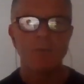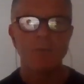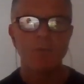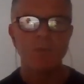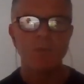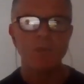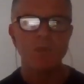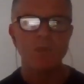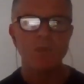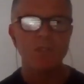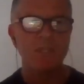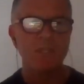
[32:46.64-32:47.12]

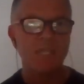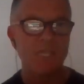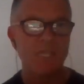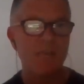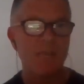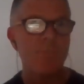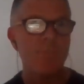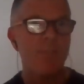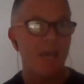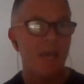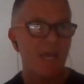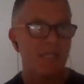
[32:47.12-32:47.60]
We look at
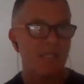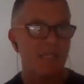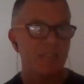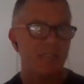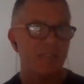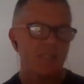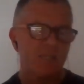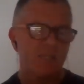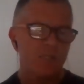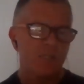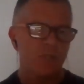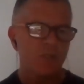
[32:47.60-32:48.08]
the
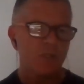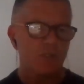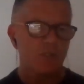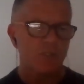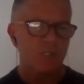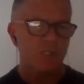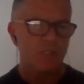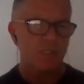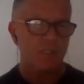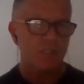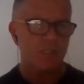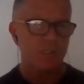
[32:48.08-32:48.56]
impact, not
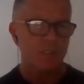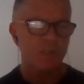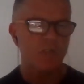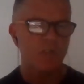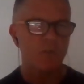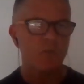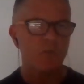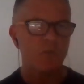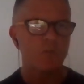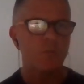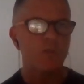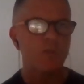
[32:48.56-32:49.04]
just at
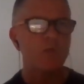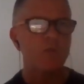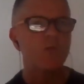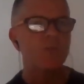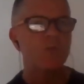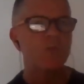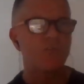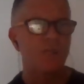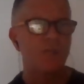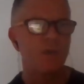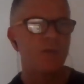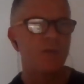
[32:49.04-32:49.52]
school, but
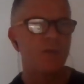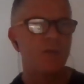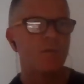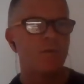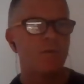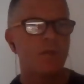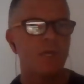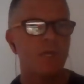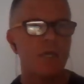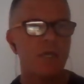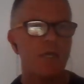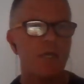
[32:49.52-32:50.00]
also
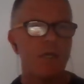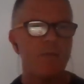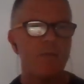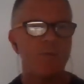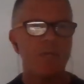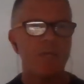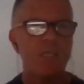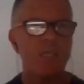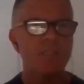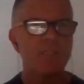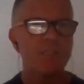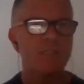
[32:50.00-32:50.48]

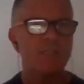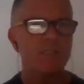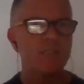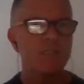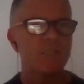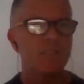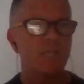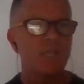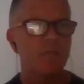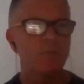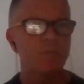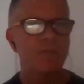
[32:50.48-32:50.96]
as
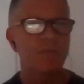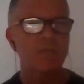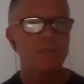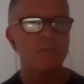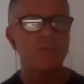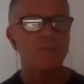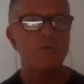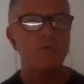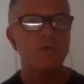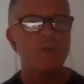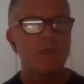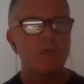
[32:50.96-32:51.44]
these young
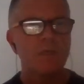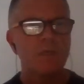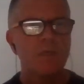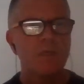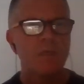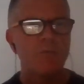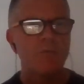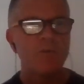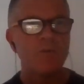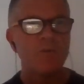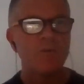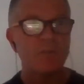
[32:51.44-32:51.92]
people
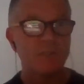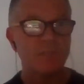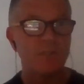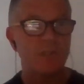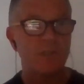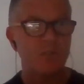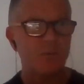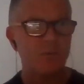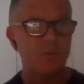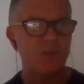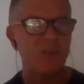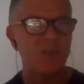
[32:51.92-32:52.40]
move into
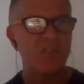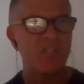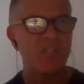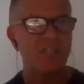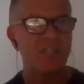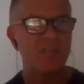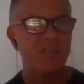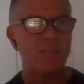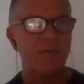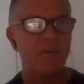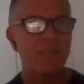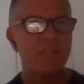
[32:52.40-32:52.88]
the
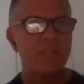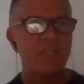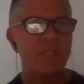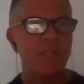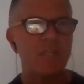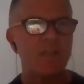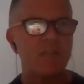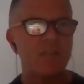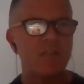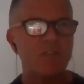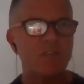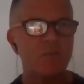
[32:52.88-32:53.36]
community and make
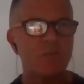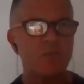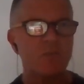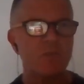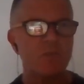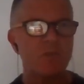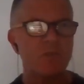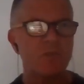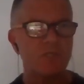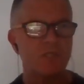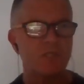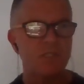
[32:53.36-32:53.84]
their
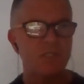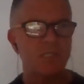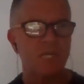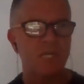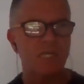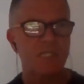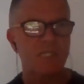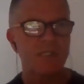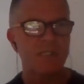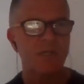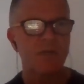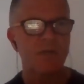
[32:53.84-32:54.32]
contribution as
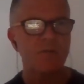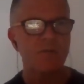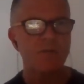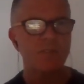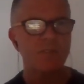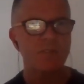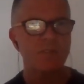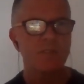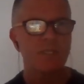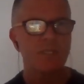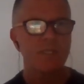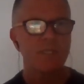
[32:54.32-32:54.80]
young
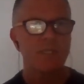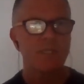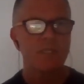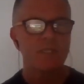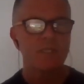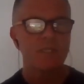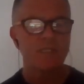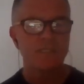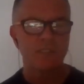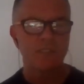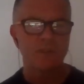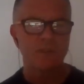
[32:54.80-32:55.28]
adults.
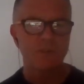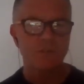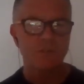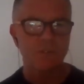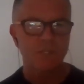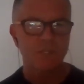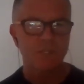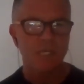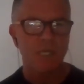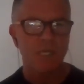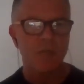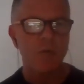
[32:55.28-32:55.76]
The skills
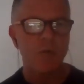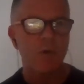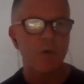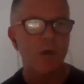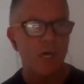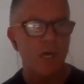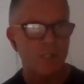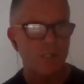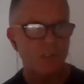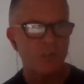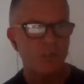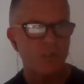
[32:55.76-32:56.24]
that they
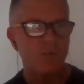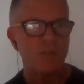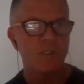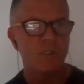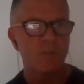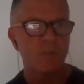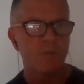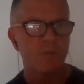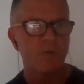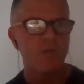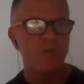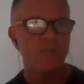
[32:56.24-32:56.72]
acquired during
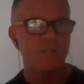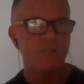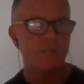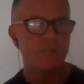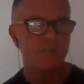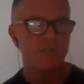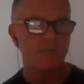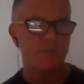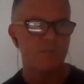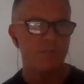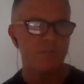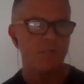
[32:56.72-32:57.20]
the
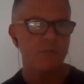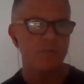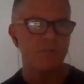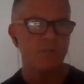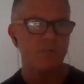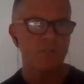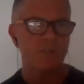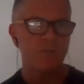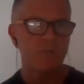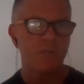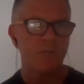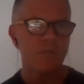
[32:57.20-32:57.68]
process of
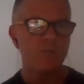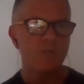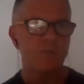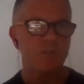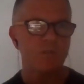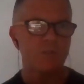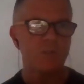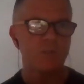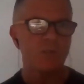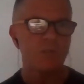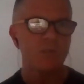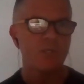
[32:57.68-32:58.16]
social
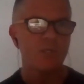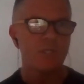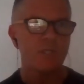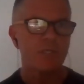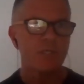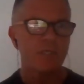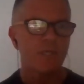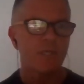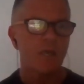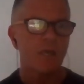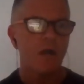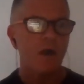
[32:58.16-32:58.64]
emotional
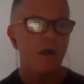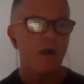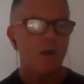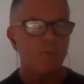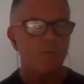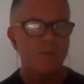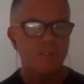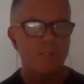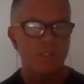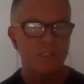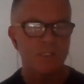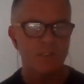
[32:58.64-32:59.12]
learning
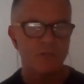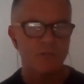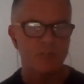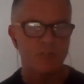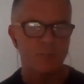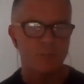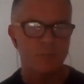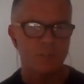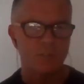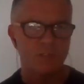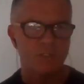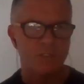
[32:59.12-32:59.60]
obviously
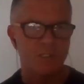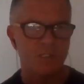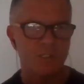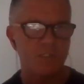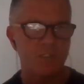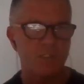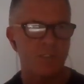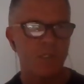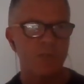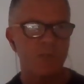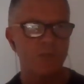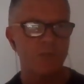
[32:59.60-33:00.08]
contributes to their
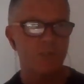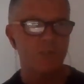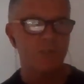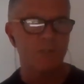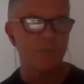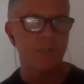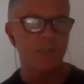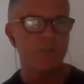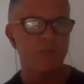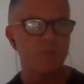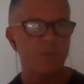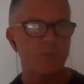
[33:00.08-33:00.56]
social
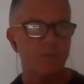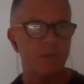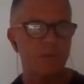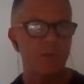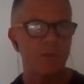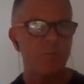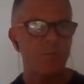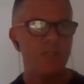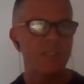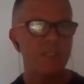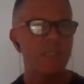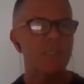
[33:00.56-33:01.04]
emotional
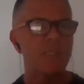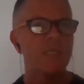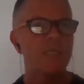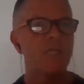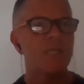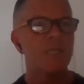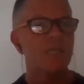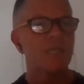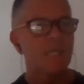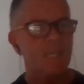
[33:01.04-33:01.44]
well-being,